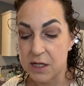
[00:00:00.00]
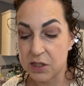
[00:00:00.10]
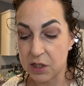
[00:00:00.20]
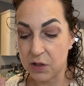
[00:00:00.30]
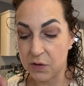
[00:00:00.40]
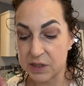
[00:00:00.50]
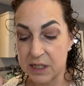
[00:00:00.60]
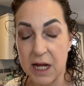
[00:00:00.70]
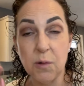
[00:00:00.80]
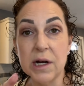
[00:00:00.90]
So
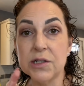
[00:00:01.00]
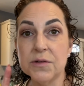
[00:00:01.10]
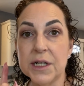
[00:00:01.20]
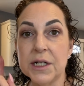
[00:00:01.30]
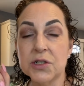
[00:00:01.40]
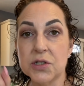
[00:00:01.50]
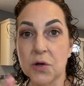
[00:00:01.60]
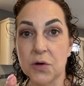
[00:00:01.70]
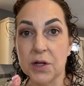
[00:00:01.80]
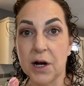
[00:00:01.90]
today we are doing
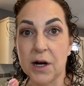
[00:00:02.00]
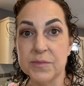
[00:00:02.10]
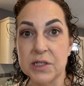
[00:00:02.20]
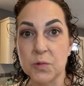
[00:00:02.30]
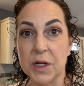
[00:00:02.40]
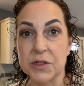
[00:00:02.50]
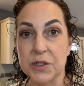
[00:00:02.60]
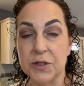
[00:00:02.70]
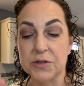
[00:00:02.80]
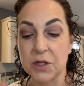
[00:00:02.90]
total carbs as well too.